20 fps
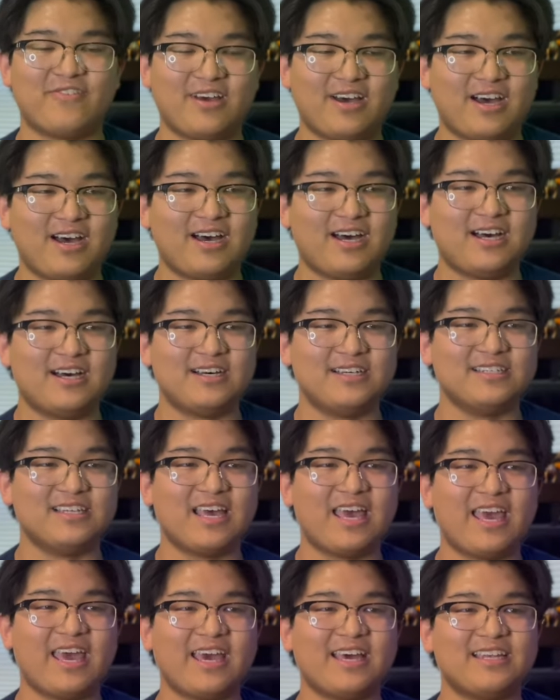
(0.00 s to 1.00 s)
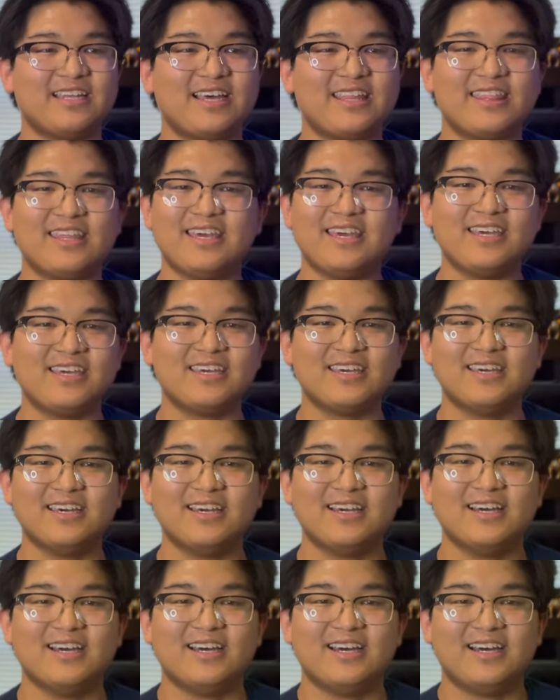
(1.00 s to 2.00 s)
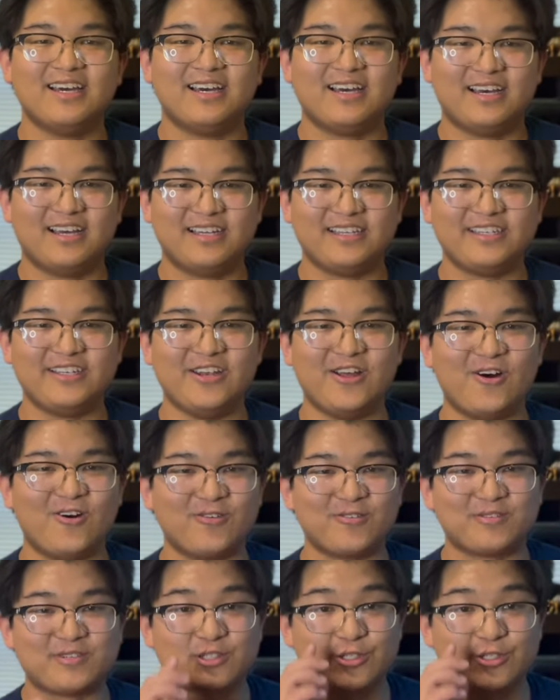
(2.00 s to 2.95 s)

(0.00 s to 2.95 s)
Uh, and I think, you know,